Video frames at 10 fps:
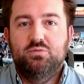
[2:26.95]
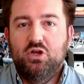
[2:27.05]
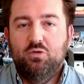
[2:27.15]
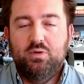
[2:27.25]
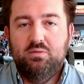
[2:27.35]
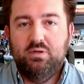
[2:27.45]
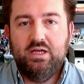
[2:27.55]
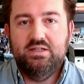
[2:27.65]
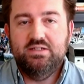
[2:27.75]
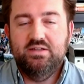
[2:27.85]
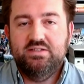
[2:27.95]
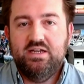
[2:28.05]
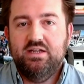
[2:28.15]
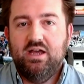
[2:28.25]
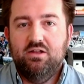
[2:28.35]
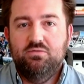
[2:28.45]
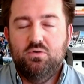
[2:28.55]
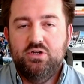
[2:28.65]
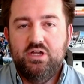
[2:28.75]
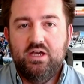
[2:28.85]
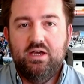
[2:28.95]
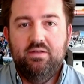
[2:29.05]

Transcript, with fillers: reopening plans in the state of California.